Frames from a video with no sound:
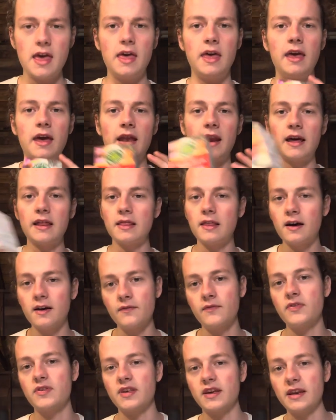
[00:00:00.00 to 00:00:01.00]
and I
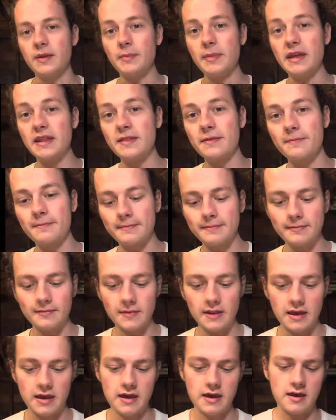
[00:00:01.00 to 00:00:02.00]
love cinnamon.
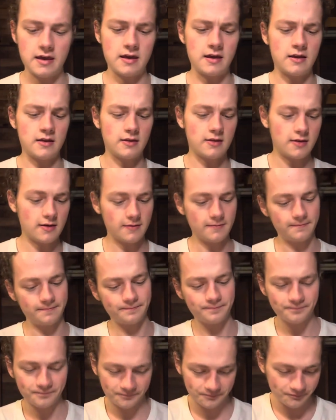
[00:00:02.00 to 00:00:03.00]
And
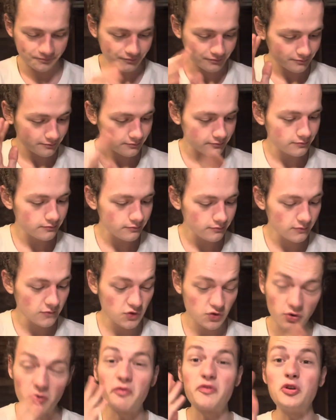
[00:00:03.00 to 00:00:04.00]

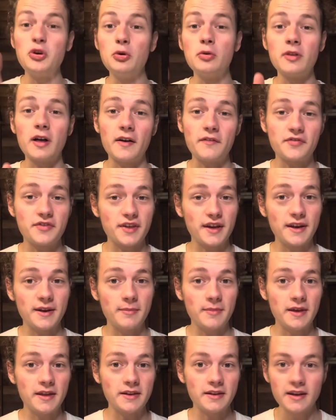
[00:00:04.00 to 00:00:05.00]
so if you love
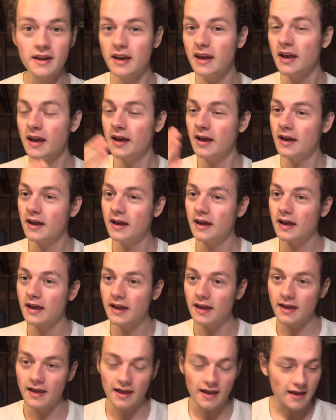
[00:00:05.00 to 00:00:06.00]
cinnamon,
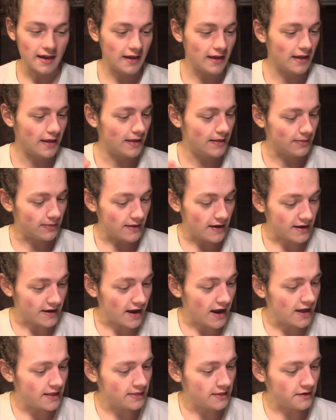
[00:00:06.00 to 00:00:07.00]
like
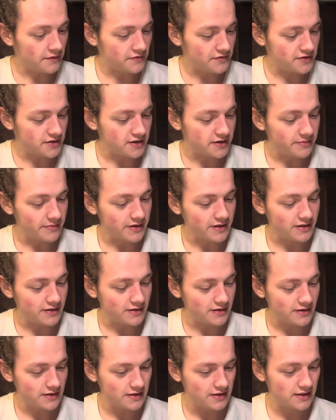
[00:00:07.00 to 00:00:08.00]
I love cinnamon,
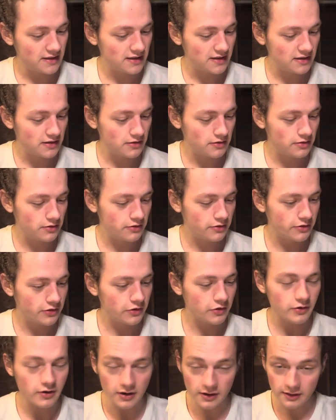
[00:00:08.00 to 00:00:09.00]

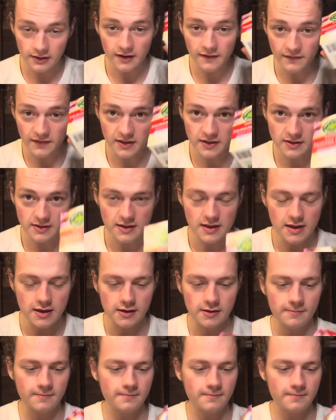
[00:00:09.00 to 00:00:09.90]
you're gonna love this tea.